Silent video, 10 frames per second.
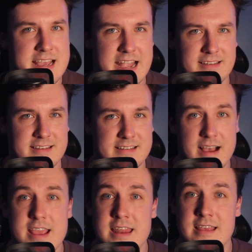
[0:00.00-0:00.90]
Its
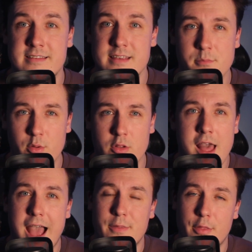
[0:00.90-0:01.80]
design is simple
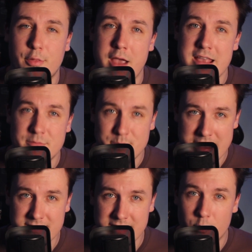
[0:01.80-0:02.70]
and the threat is
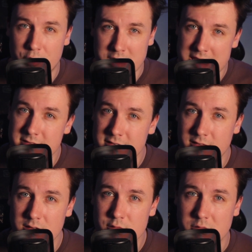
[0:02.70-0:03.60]
basic with an easy
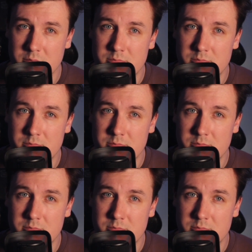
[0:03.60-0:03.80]
solution.